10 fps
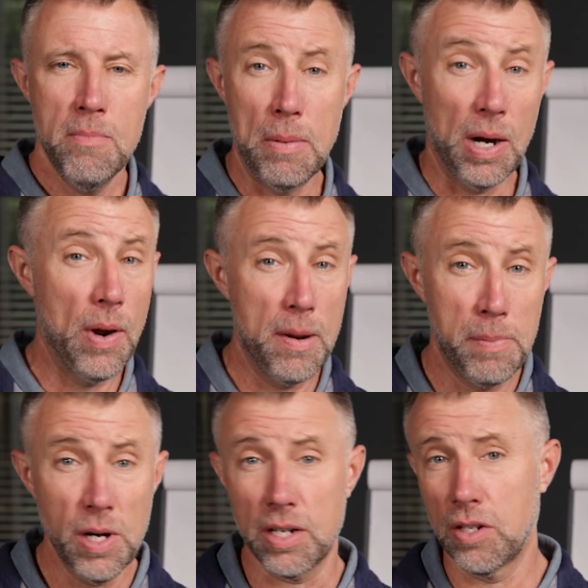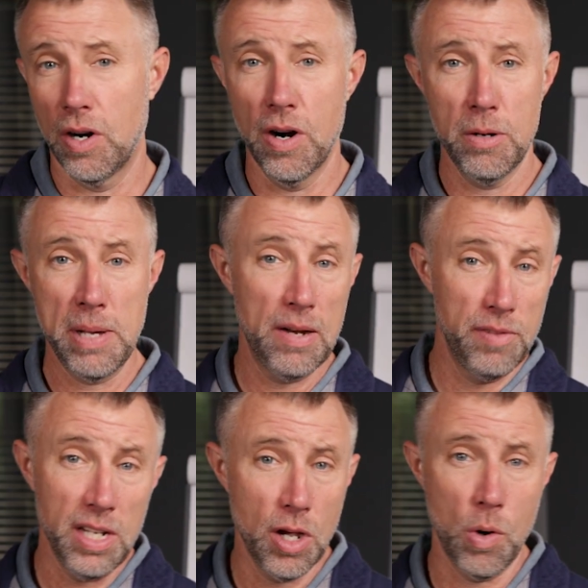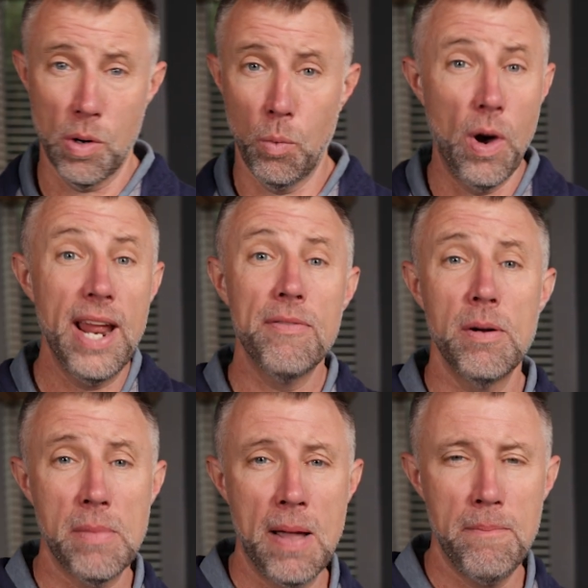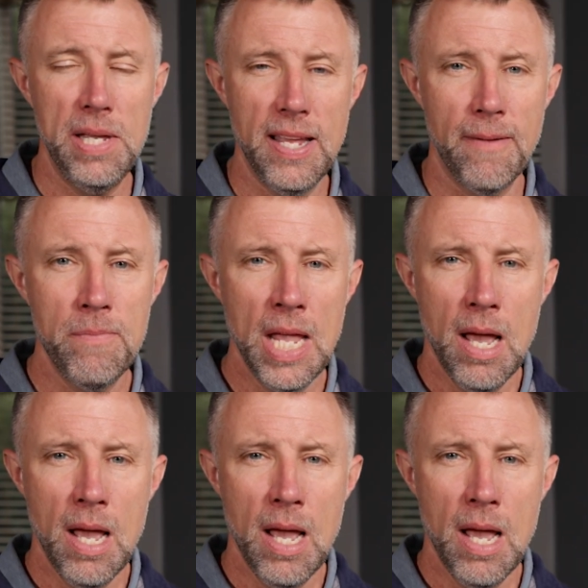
maybe I read a book or heard about a video or whatever it might be.